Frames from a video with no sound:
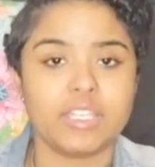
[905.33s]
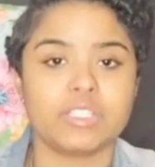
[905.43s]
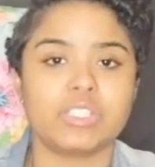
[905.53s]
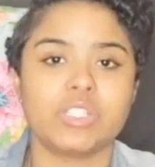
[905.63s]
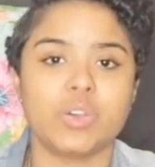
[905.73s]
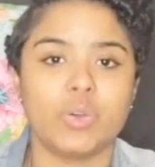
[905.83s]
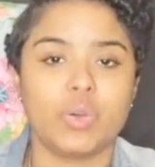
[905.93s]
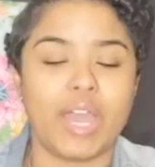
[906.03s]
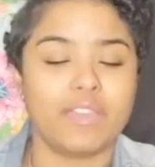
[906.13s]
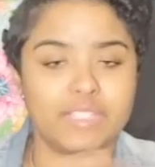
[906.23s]
and so
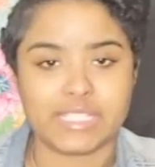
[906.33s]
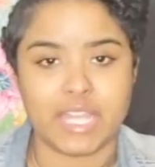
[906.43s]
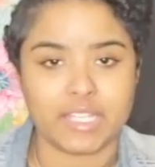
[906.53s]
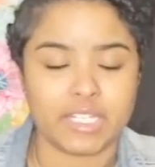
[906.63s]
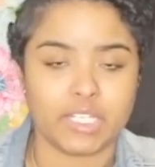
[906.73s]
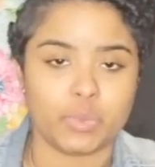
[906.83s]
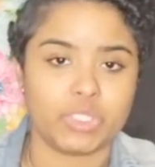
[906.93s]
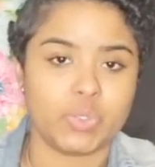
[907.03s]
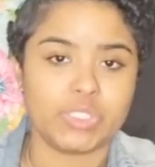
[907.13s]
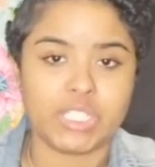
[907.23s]
obviously I connect with
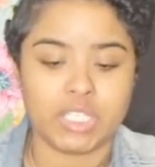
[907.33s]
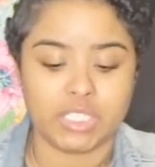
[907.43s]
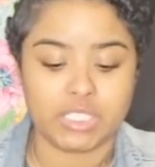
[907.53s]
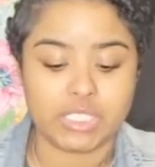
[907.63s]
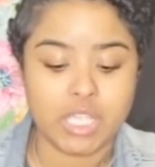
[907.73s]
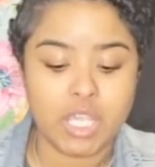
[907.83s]
those kids,